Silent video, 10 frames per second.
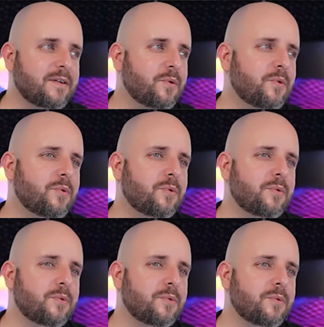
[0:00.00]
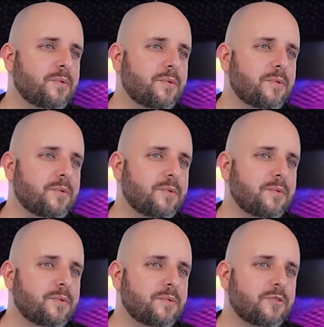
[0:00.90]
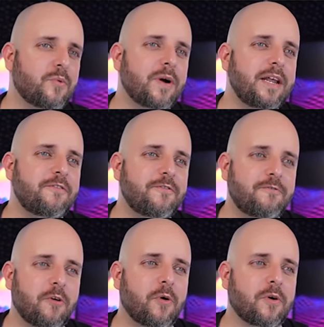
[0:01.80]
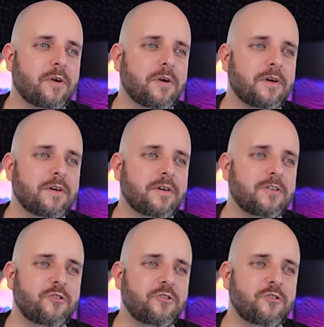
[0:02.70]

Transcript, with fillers: Oh, 24,